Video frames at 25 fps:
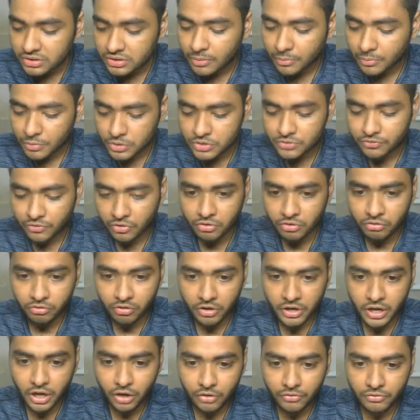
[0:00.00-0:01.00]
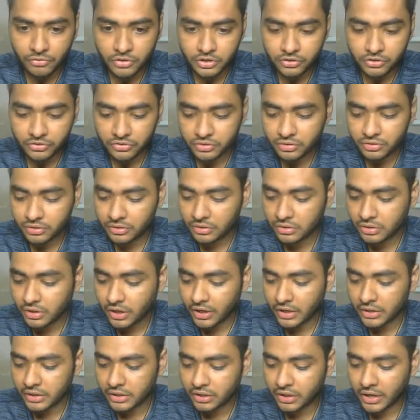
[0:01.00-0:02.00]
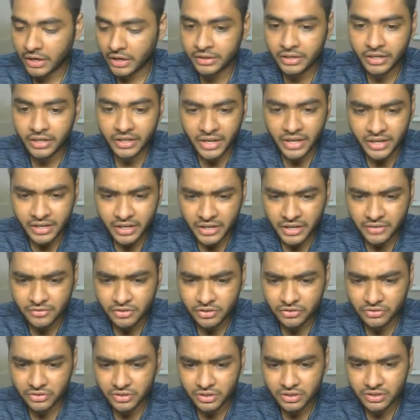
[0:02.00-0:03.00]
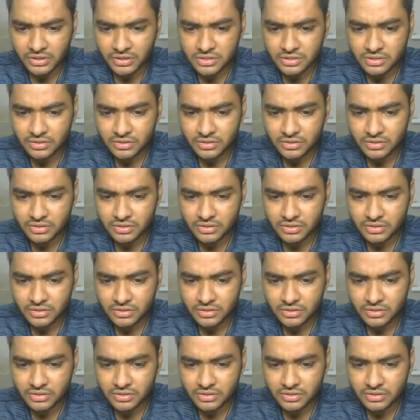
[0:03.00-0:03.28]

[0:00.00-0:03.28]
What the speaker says: Suppose for now version at the rate version, no?